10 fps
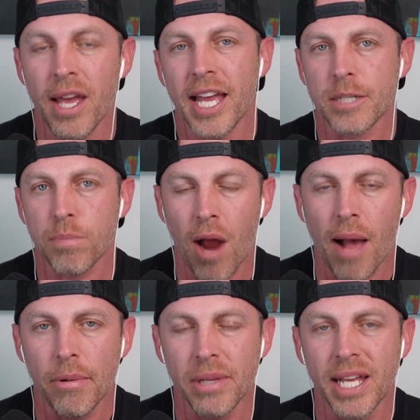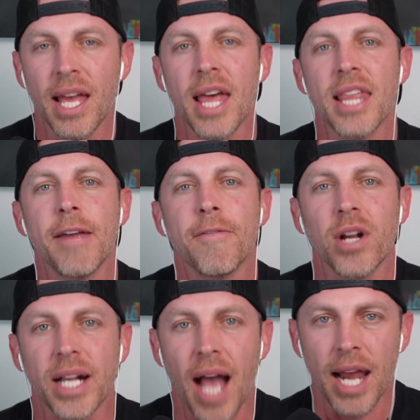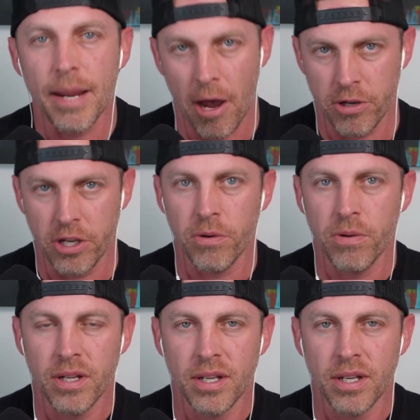It's probably they forgot about you.